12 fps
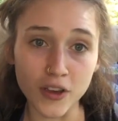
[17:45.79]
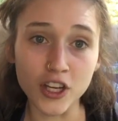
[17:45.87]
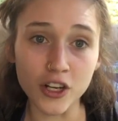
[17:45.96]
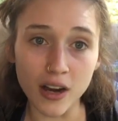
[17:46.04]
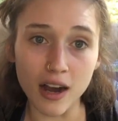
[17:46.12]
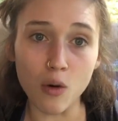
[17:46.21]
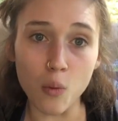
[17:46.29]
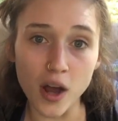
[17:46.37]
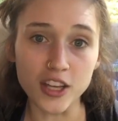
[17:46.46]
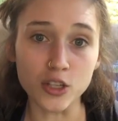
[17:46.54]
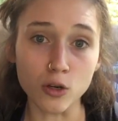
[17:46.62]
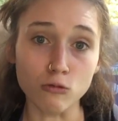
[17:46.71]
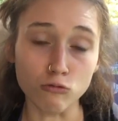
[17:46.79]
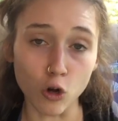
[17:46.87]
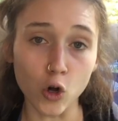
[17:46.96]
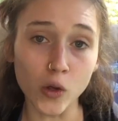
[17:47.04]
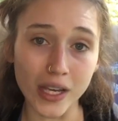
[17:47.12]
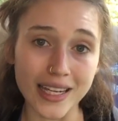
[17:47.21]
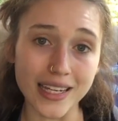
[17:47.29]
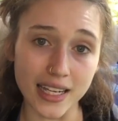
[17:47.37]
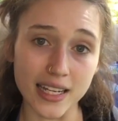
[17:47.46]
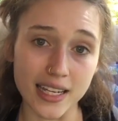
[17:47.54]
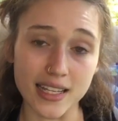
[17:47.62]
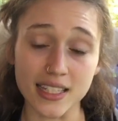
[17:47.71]
Figure out what your role in
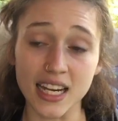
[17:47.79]
it is.